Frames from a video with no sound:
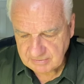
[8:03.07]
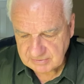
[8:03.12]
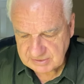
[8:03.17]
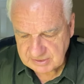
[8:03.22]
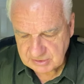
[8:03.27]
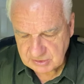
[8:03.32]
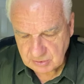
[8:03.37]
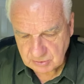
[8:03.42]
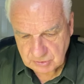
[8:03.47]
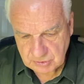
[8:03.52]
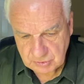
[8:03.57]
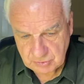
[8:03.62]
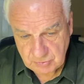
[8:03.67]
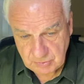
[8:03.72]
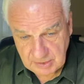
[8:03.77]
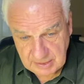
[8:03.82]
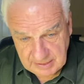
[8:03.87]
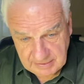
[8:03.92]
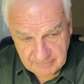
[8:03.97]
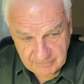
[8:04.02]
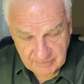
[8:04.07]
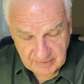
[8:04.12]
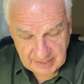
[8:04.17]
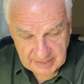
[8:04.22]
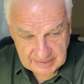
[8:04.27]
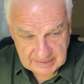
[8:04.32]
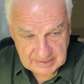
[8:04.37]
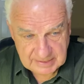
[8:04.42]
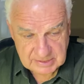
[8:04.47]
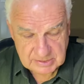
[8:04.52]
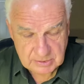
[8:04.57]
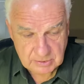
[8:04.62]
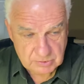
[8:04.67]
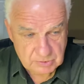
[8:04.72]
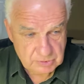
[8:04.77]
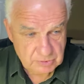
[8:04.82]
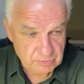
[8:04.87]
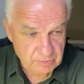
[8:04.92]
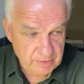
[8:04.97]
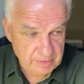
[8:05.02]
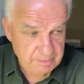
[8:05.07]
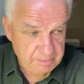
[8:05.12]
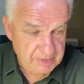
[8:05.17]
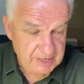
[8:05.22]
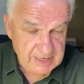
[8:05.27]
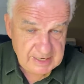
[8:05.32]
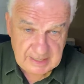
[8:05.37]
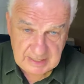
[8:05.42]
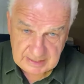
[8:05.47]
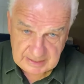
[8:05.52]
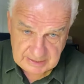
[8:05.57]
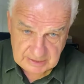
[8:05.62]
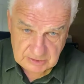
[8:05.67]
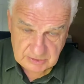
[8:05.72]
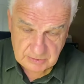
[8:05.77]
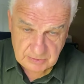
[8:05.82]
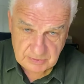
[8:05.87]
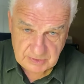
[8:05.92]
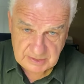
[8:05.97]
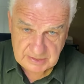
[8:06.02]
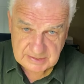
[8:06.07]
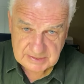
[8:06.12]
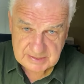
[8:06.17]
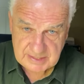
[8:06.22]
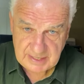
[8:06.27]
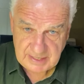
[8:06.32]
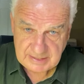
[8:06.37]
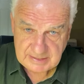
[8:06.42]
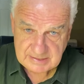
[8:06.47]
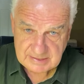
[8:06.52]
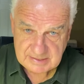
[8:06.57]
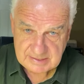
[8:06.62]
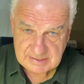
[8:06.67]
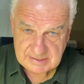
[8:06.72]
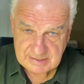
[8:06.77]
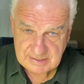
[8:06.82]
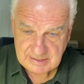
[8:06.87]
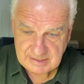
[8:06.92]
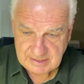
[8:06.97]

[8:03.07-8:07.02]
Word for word: It says those who live like this, those who repeatedly do these things,